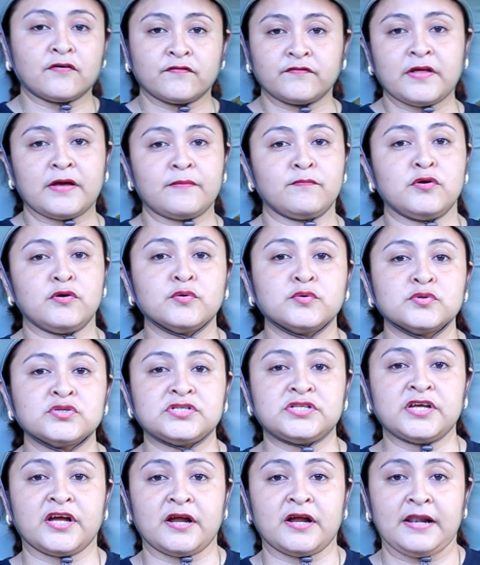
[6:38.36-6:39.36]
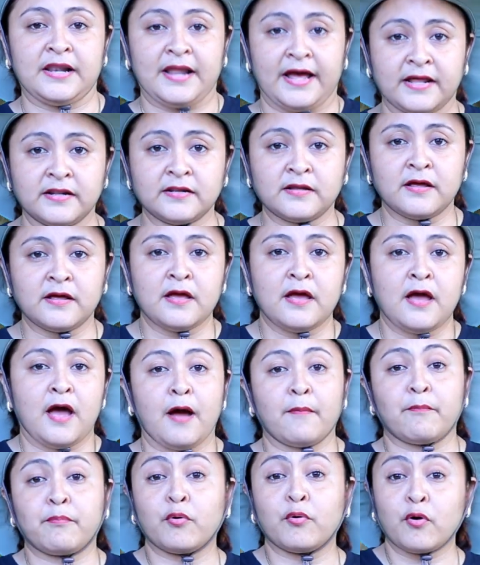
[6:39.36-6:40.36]
of them use their land
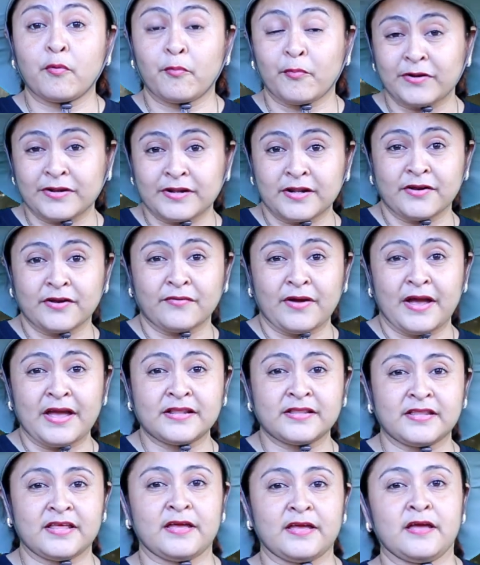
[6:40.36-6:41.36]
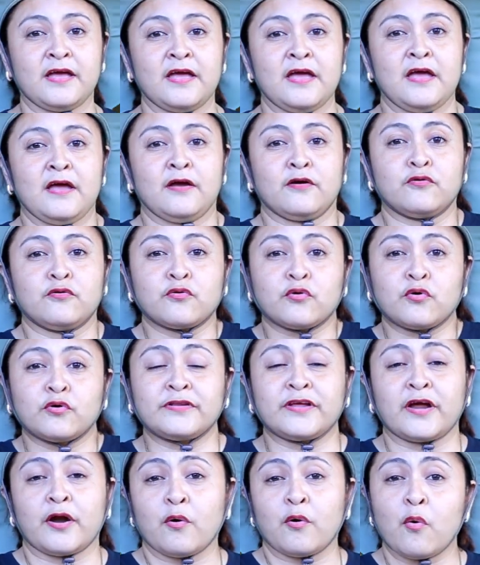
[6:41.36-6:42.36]
appropriately, right? They grow
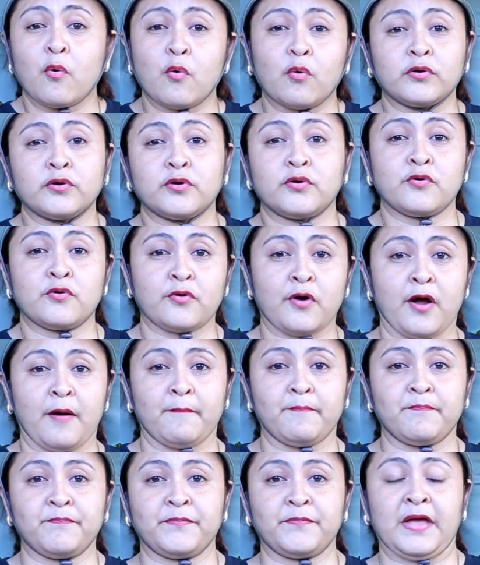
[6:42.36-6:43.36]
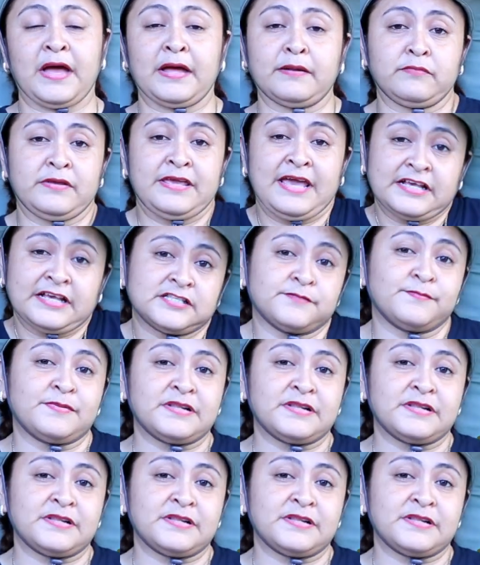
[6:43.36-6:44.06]
their own crop. And yes,